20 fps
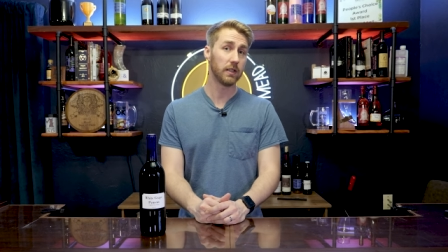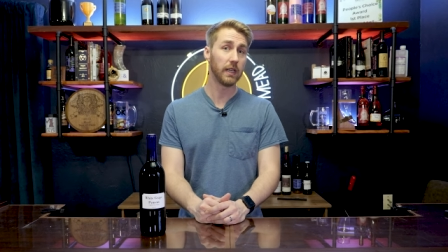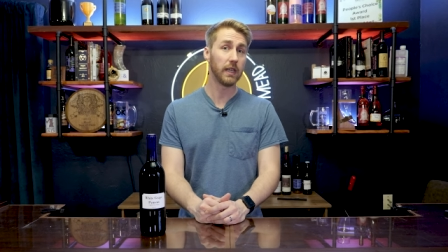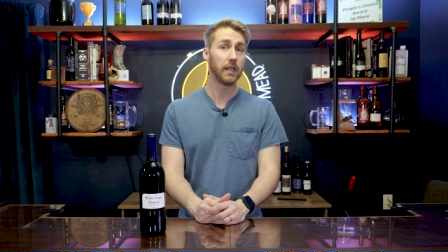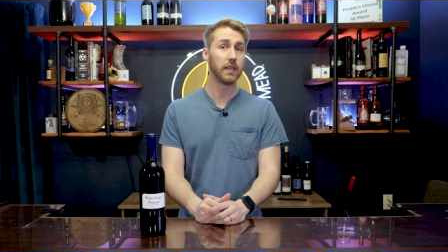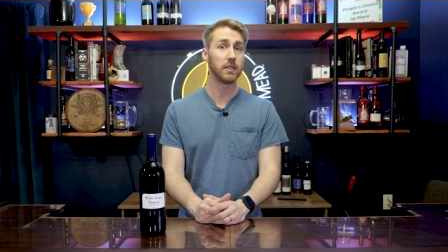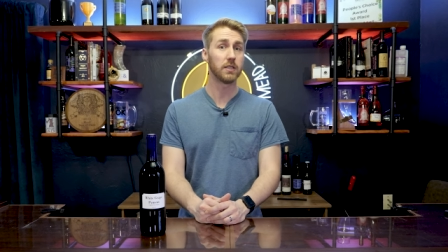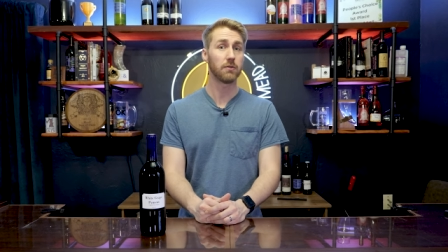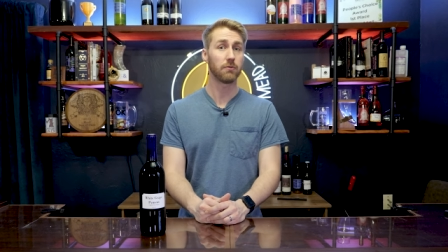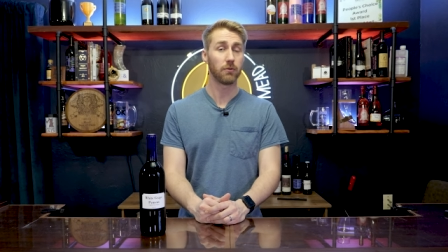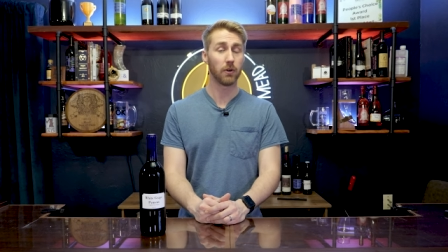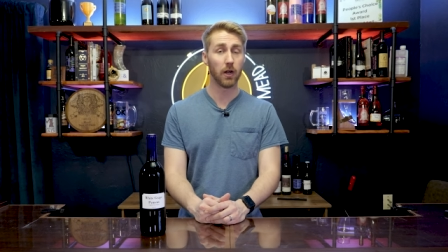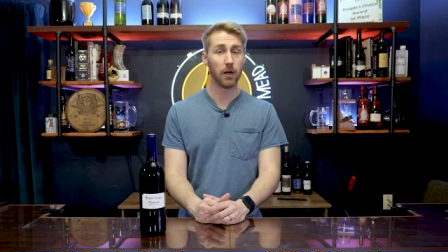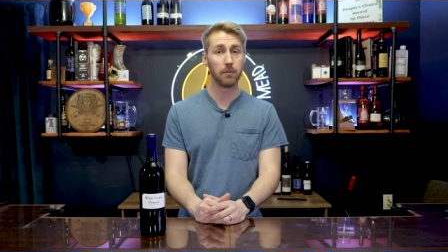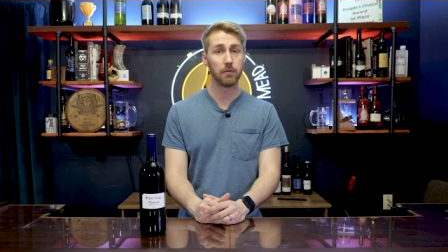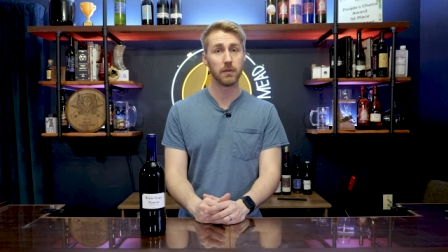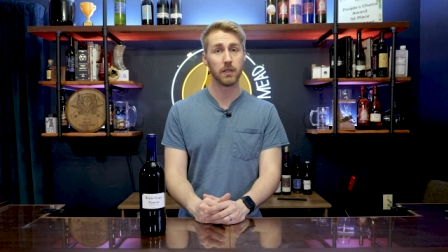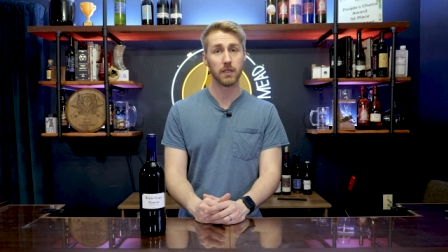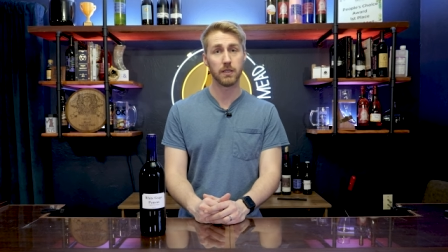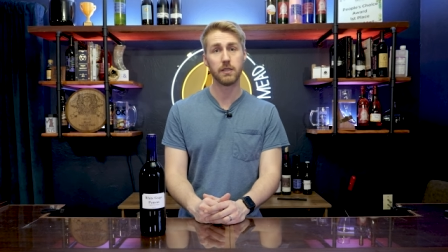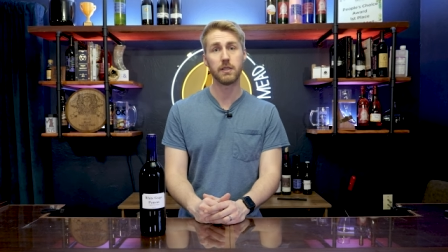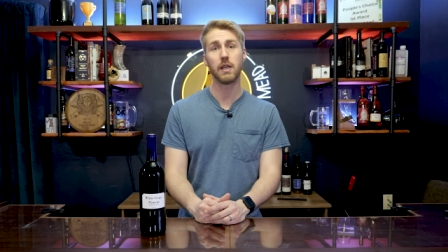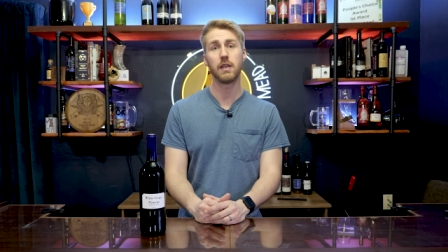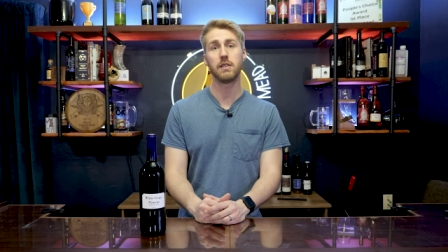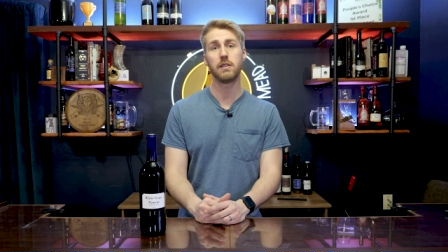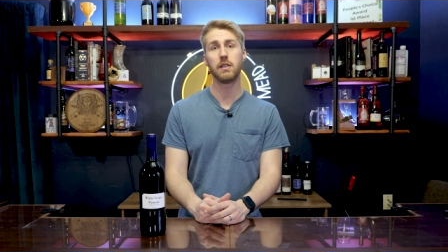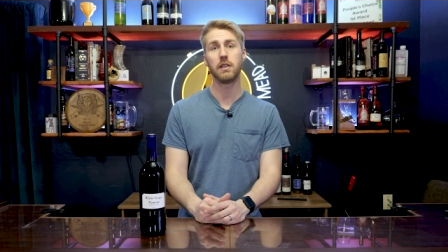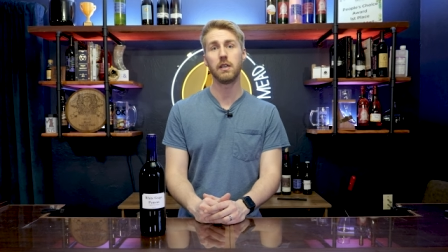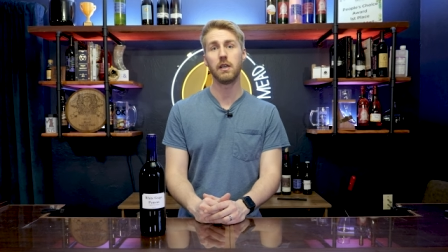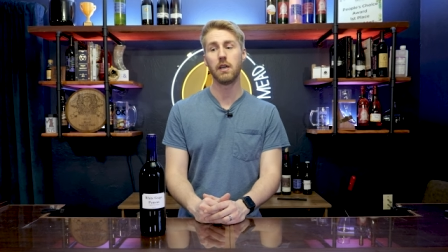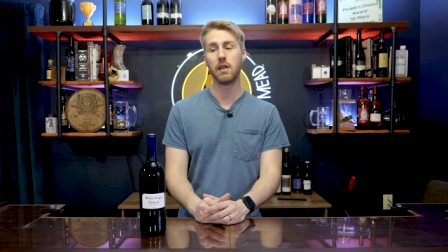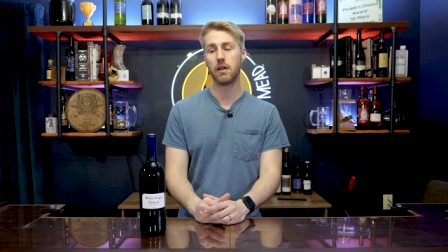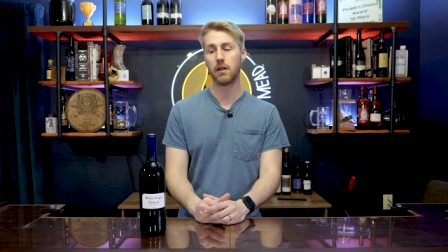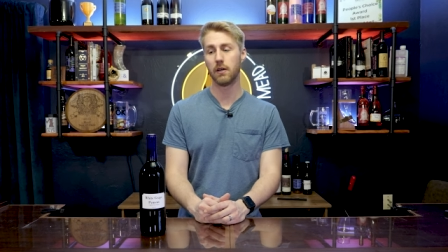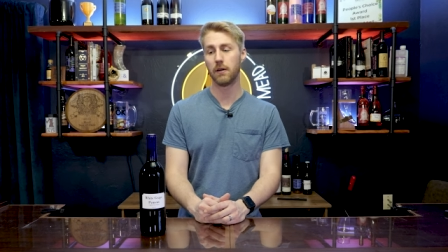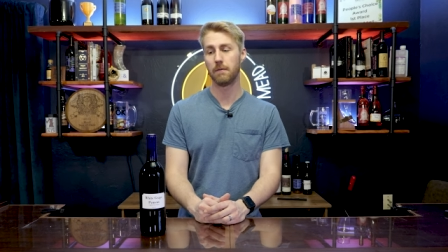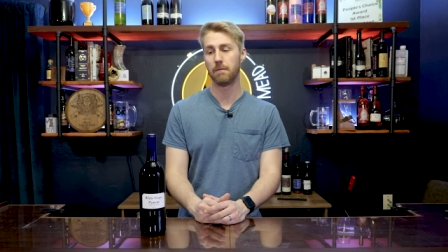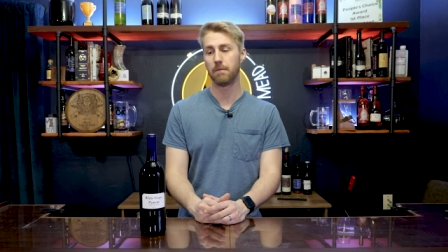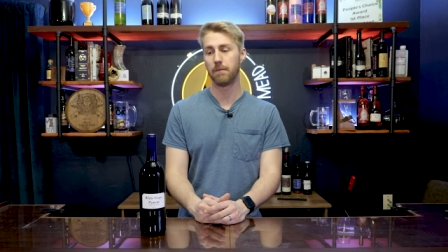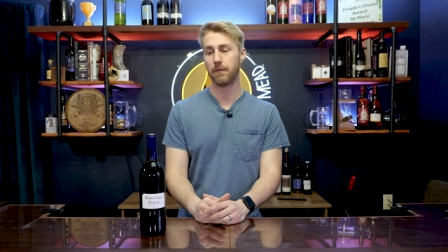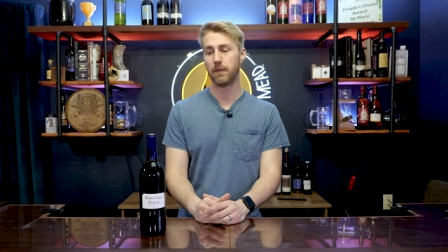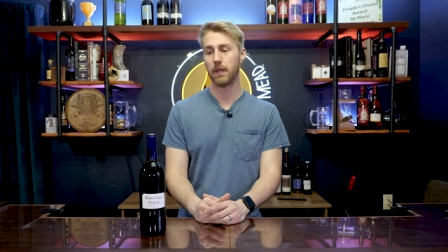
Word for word: things from this tasting here.